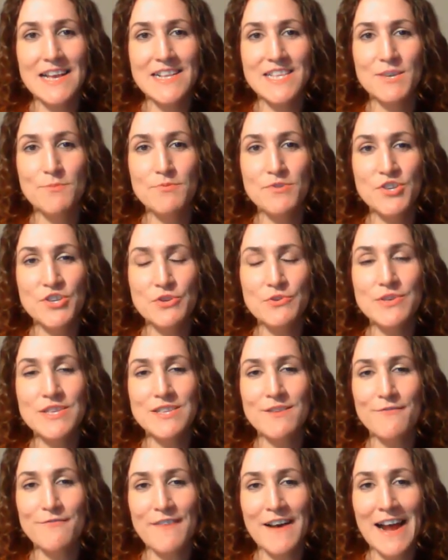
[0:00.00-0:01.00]
to produce
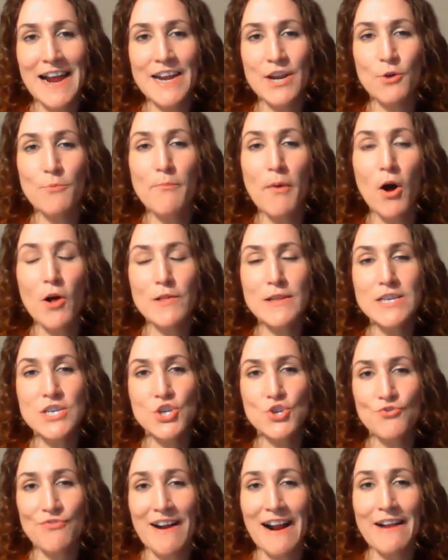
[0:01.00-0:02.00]
the final
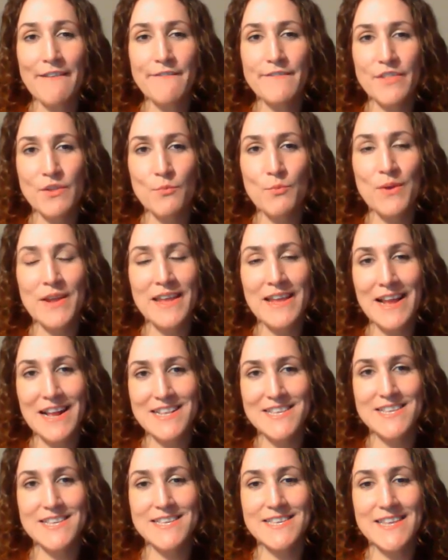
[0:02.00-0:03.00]
polished draft that we get
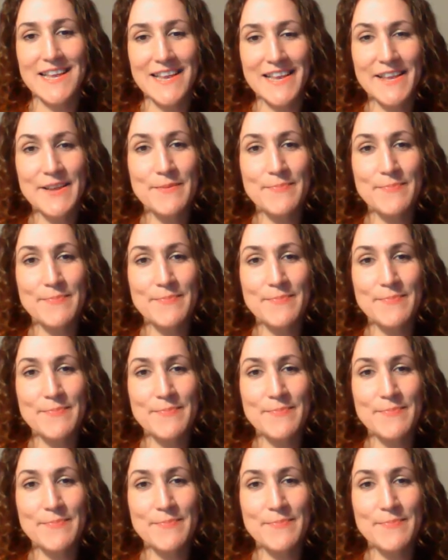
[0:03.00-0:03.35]
to see.